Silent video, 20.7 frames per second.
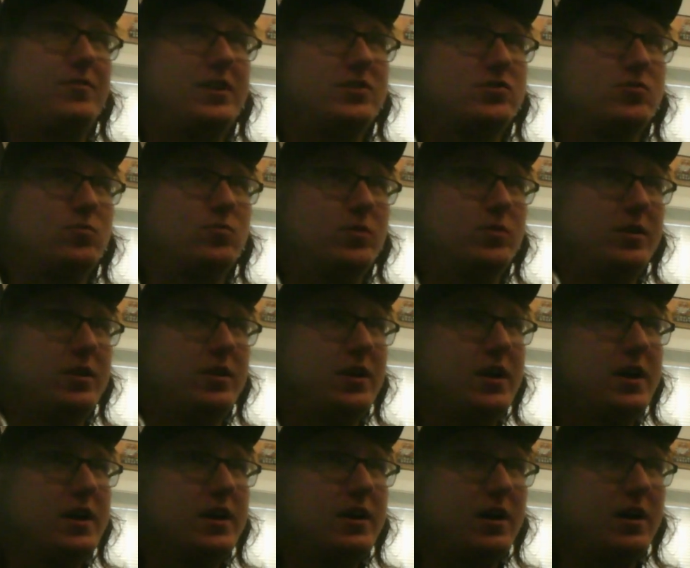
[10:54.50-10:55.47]
a word.
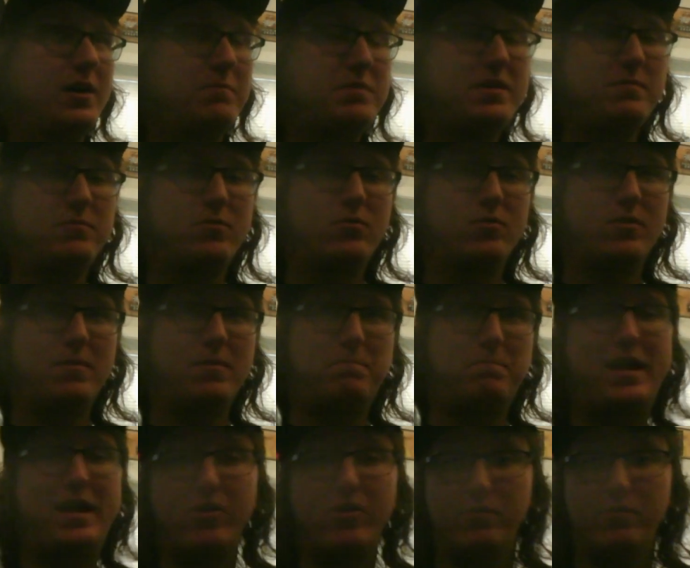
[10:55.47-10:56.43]
A bit more
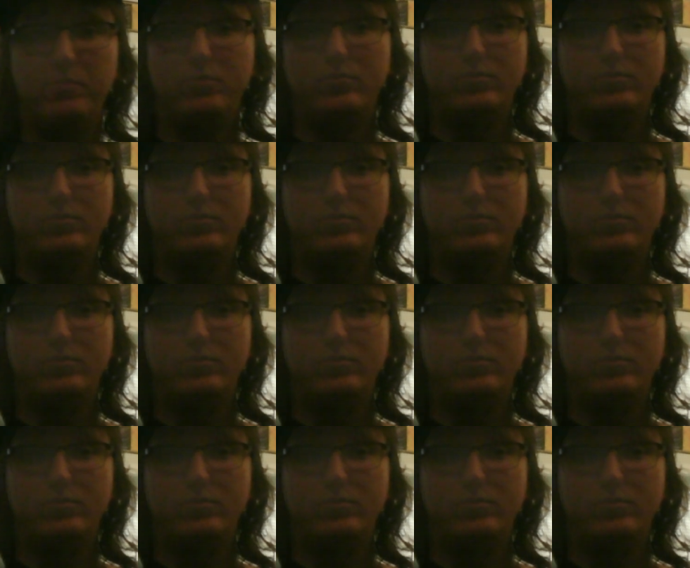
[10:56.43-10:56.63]
bearable